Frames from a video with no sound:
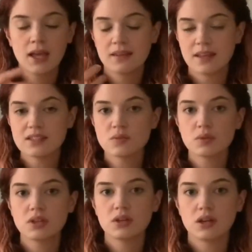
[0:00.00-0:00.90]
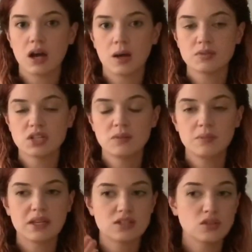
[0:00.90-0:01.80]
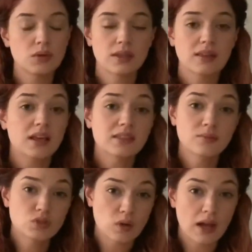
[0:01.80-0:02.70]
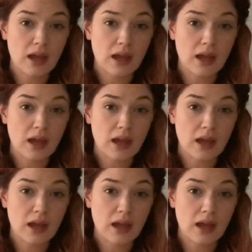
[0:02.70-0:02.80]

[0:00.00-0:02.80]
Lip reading: that's a really good option because you can let them dry